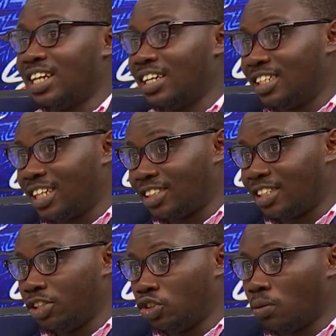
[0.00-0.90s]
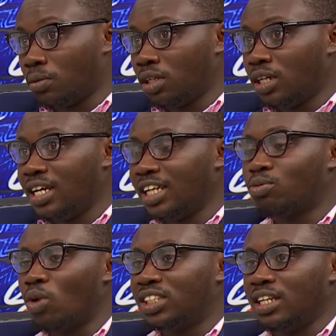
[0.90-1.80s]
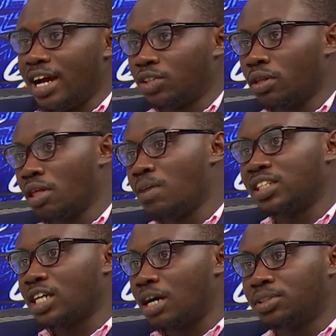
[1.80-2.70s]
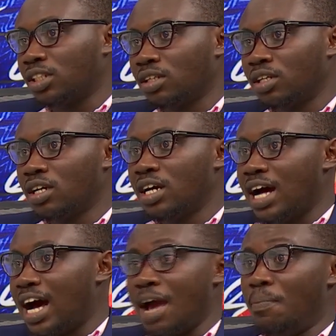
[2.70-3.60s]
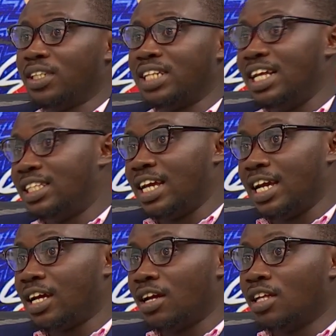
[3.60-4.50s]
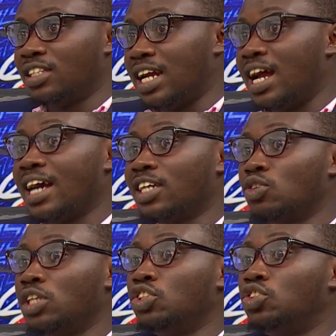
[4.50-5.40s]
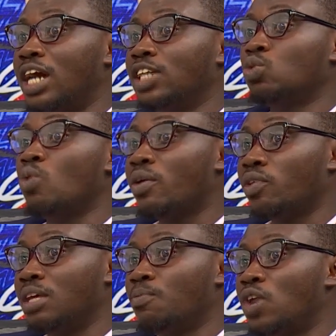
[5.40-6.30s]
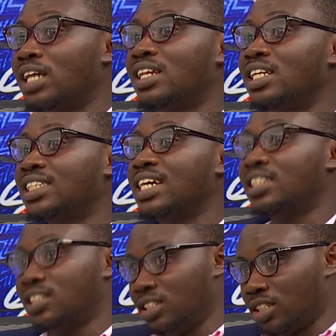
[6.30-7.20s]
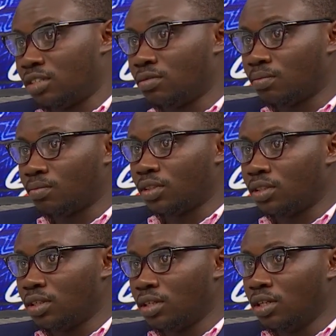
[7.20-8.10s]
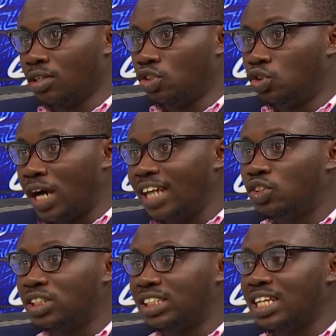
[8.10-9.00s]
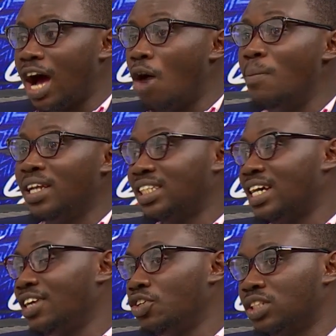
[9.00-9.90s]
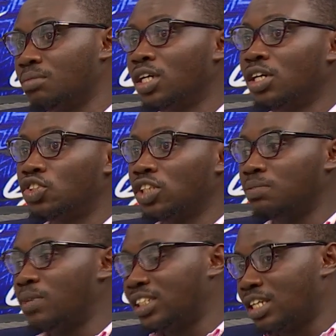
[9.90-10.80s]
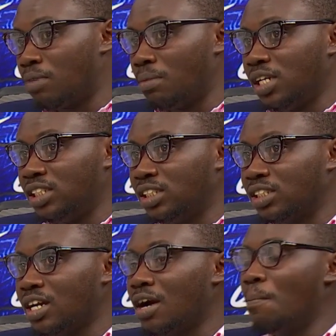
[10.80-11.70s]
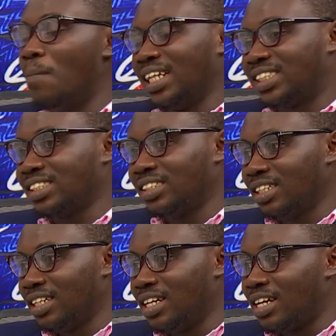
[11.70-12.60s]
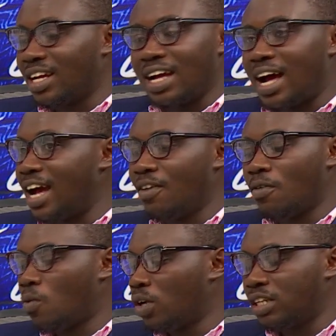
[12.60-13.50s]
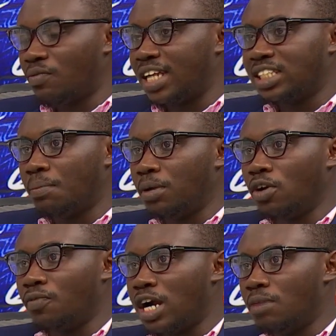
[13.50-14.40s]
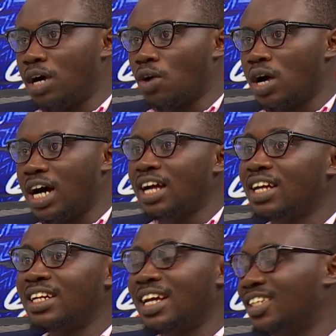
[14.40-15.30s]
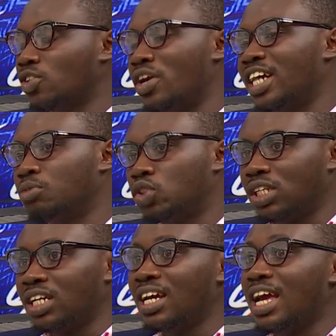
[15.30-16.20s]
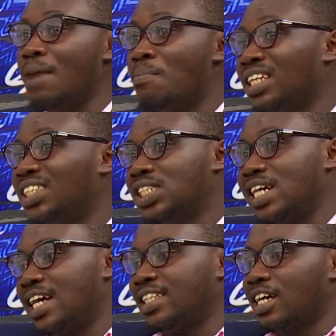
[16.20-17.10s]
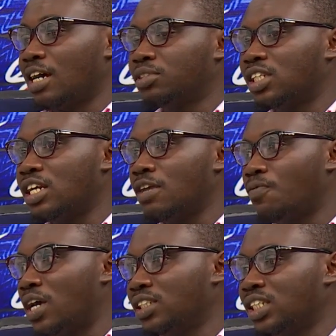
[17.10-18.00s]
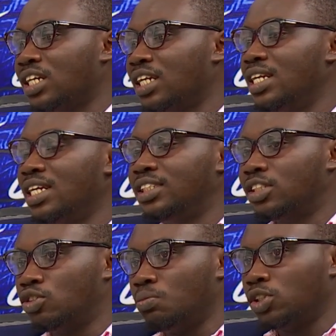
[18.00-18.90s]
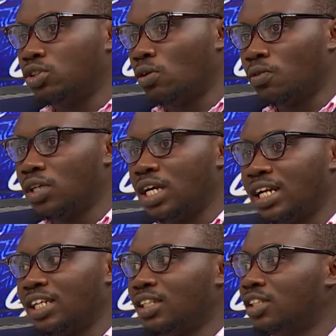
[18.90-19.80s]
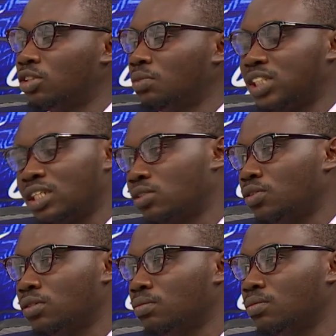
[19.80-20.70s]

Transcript: a job, is what he does with him as a captain. I personally think Ten Hag is going to try to work with him for at least a season to try to see how best he can use him to his best capabilities. But whatever is happening with Harry Maguire, the disconnect between a Manchester United captain and the fans needs to be solved and it needs to be settled.